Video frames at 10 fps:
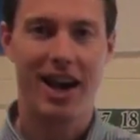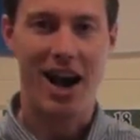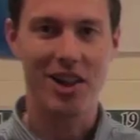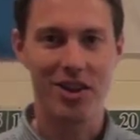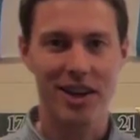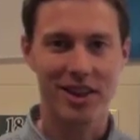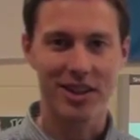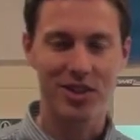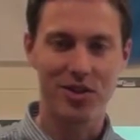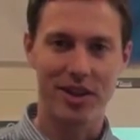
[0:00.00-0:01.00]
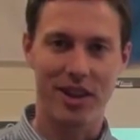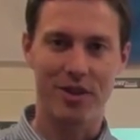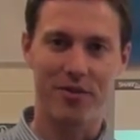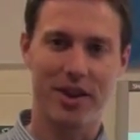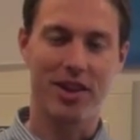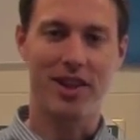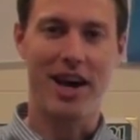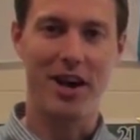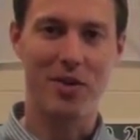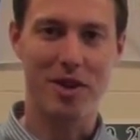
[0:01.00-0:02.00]
I'll look at the student in the front of the
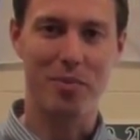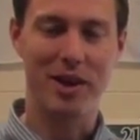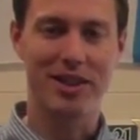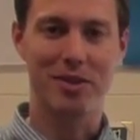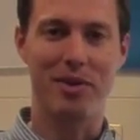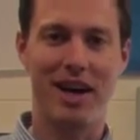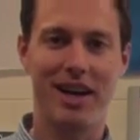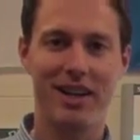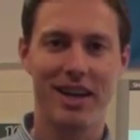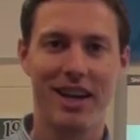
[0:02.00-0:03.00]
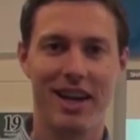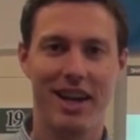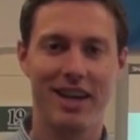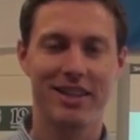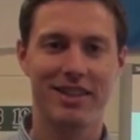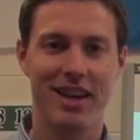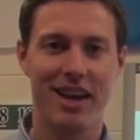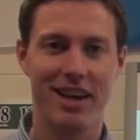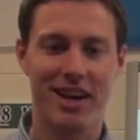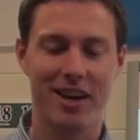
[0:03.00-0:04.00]
line with a big smile and
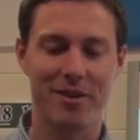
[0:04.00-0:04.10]
say